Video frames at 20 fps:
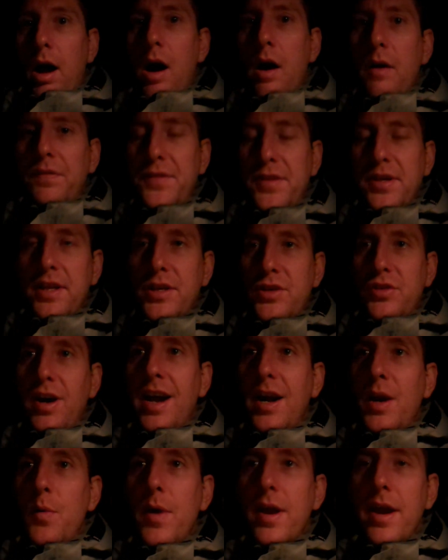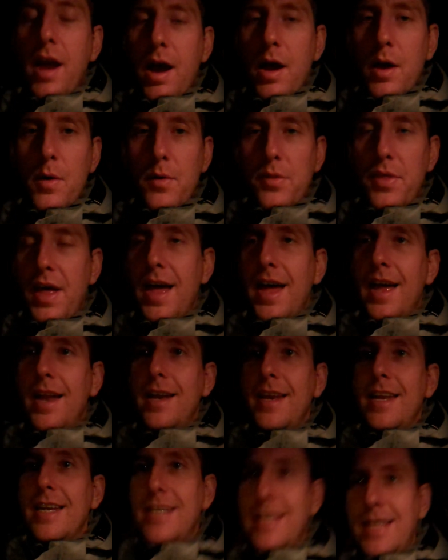Off to the track we go
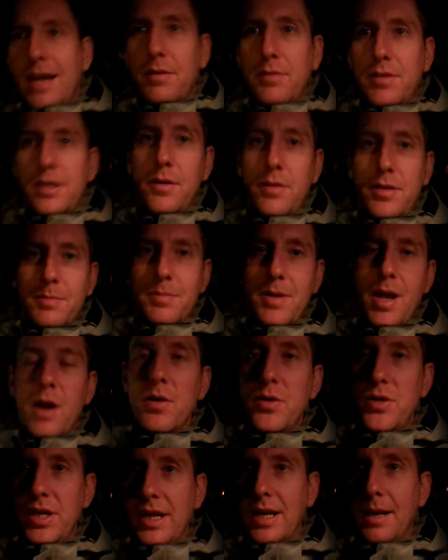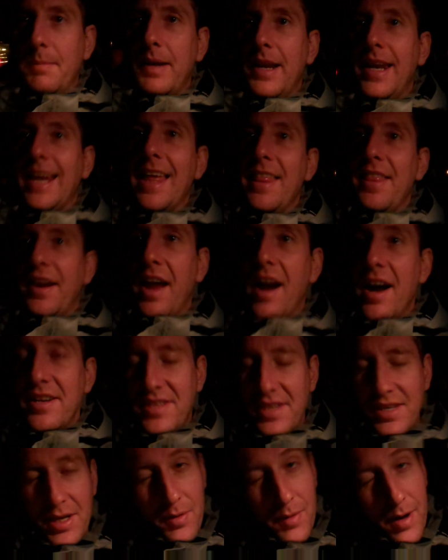then, it's down to do some coaching and I'm going to get the
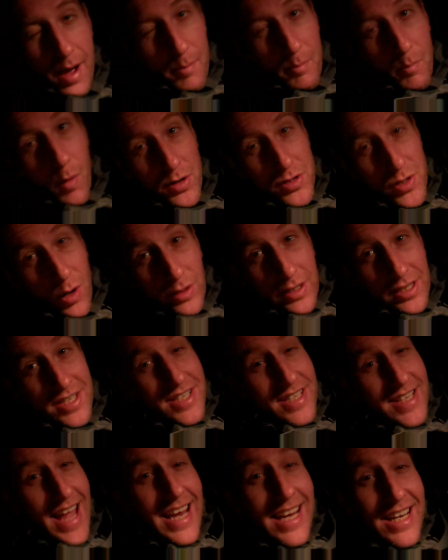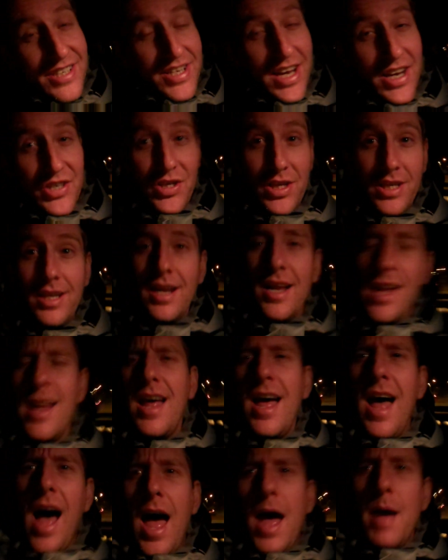guys to do um, what's called a snake session.
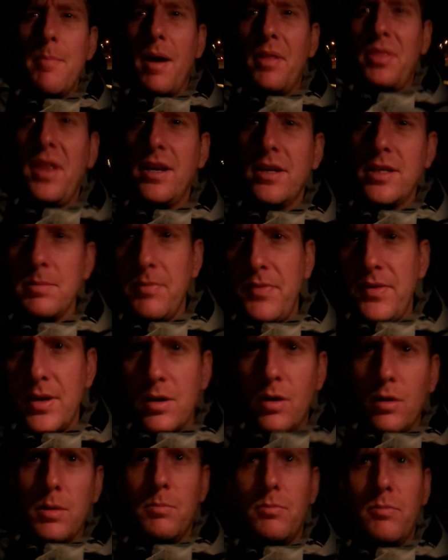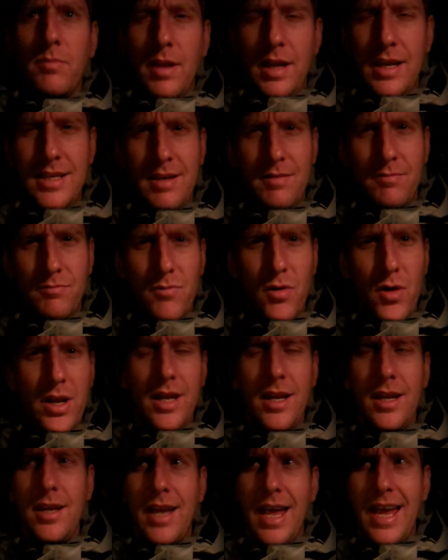Um, I think some of you call them, is it
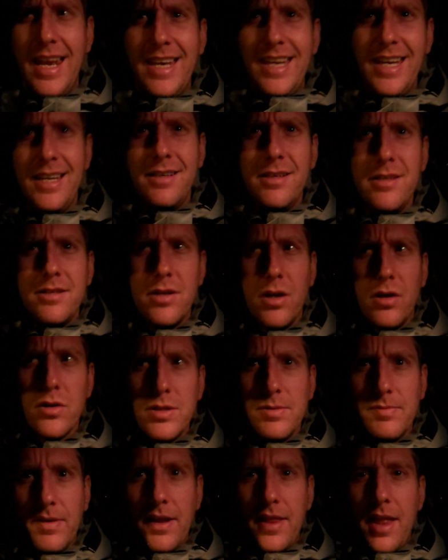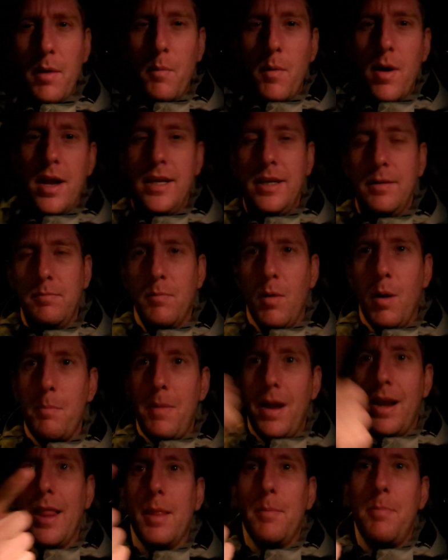running Indians or something like that, where one
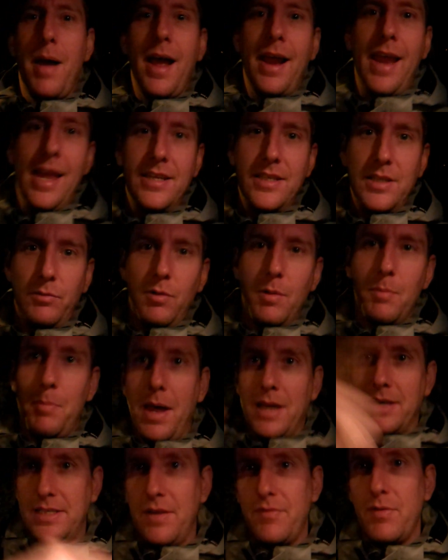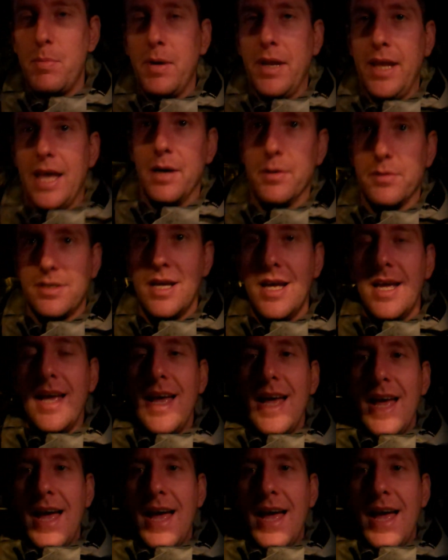man at the back has to run past everybody else